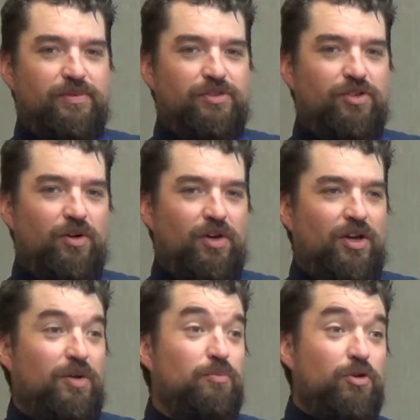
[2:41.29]
So
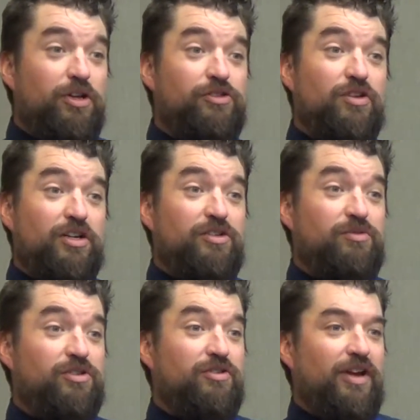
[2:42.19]
Moon
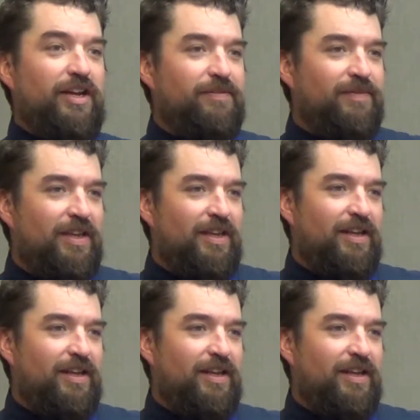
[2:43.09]
Construction was created.